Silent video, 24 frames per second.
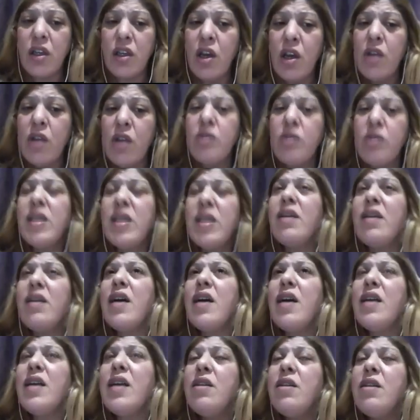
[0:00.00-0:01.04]
The
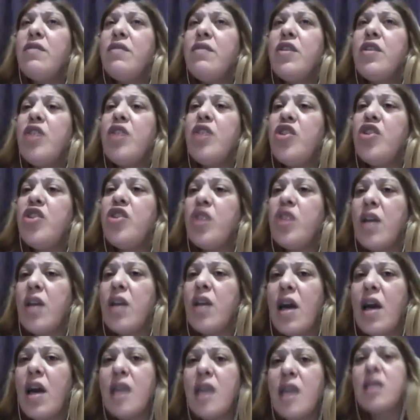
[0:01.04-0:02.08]
circadian variation
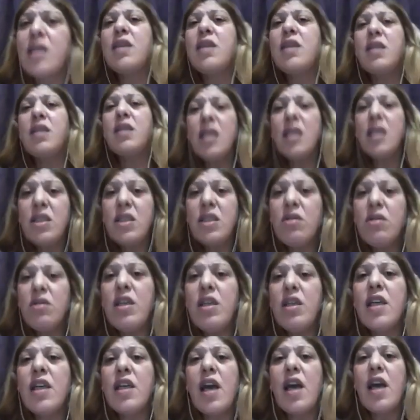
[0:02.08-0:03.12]
as a
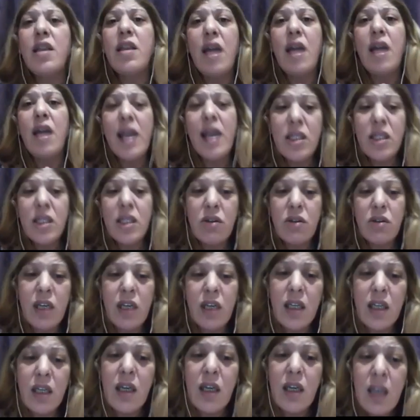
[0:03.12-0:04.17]
systolic and diastolic
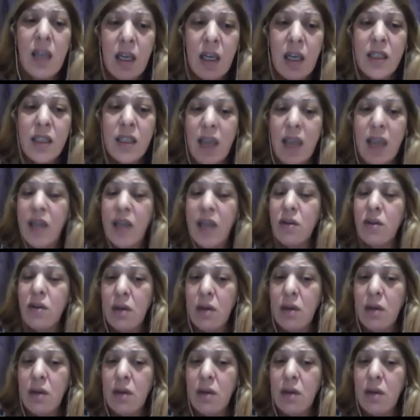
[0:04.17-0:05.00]
cycle,